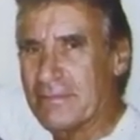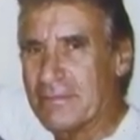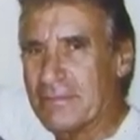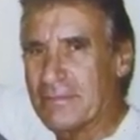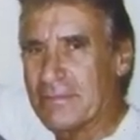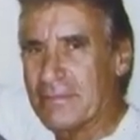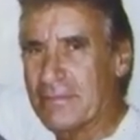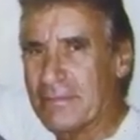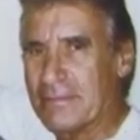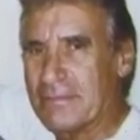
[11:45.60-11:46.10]

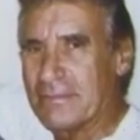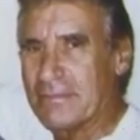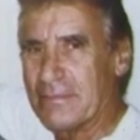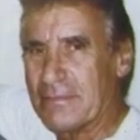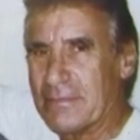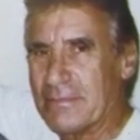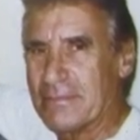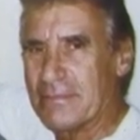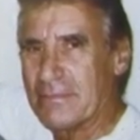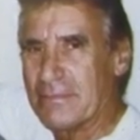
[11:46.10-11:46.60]
I?
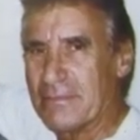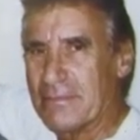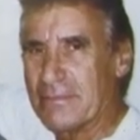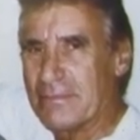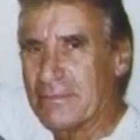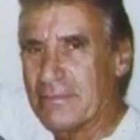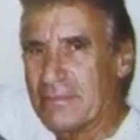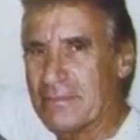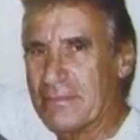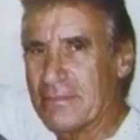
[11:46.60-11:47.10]

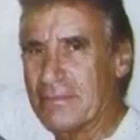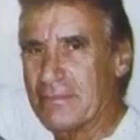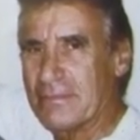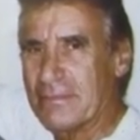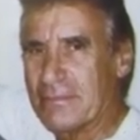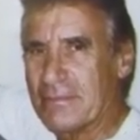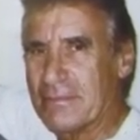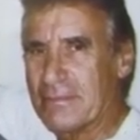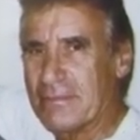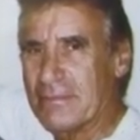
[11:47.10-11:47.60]

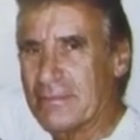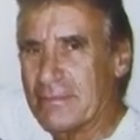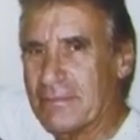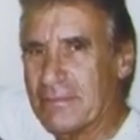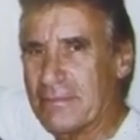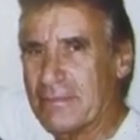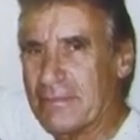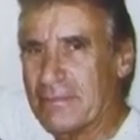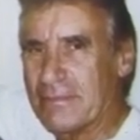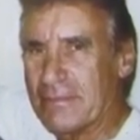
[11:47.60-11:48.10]

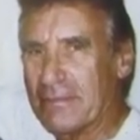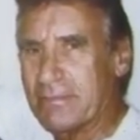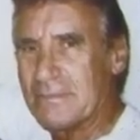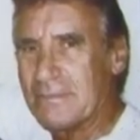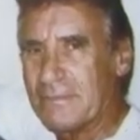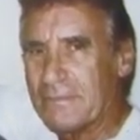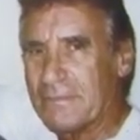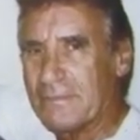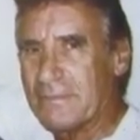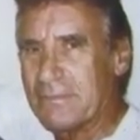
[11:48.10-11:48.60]
Oh
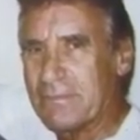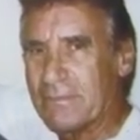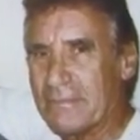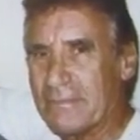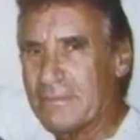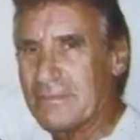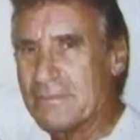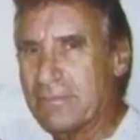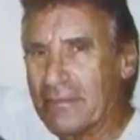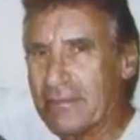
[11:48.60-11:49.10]
gosh,
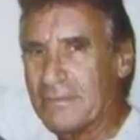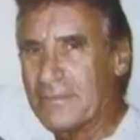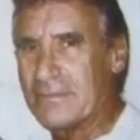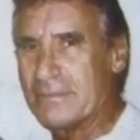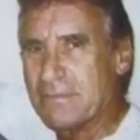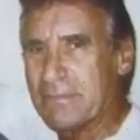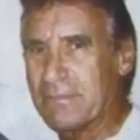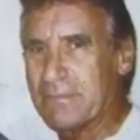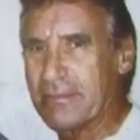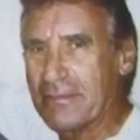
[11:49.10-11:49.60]

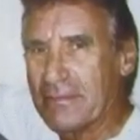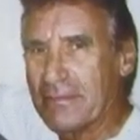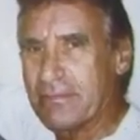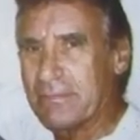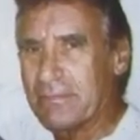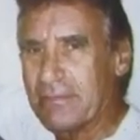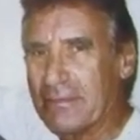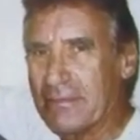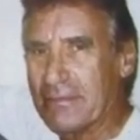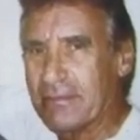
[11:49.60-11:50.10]

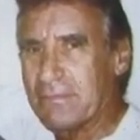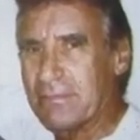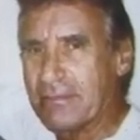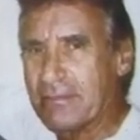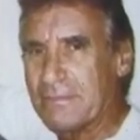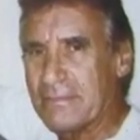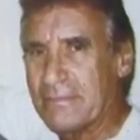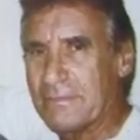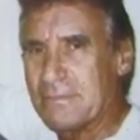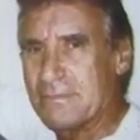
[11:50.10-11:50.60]
I was a
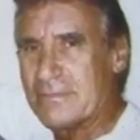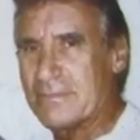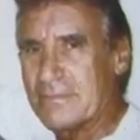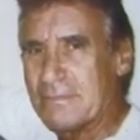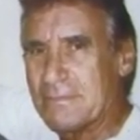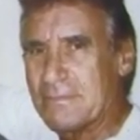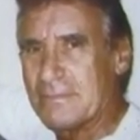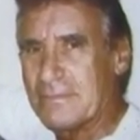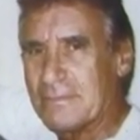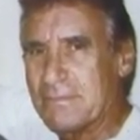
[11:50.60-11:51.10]
mere
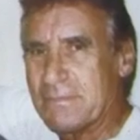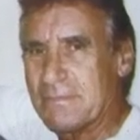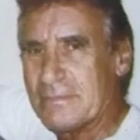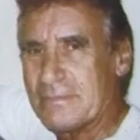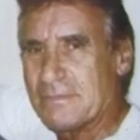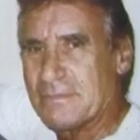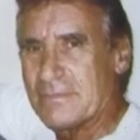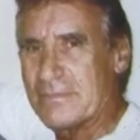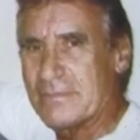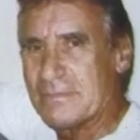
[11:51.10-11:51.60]

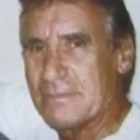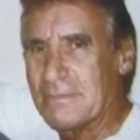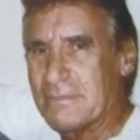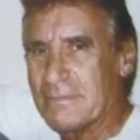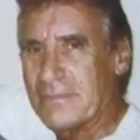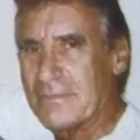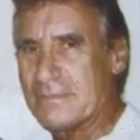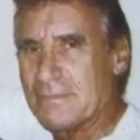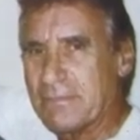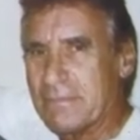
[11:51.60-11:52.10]
stripling
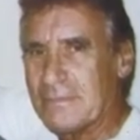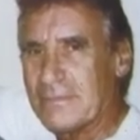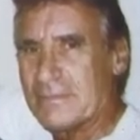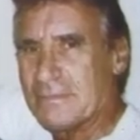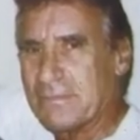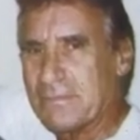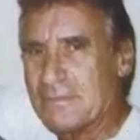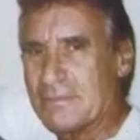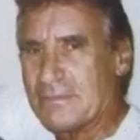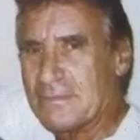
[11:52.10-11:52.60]
of
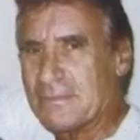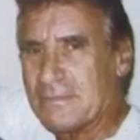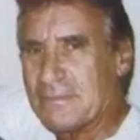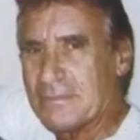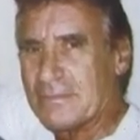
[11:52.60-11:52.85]
only in my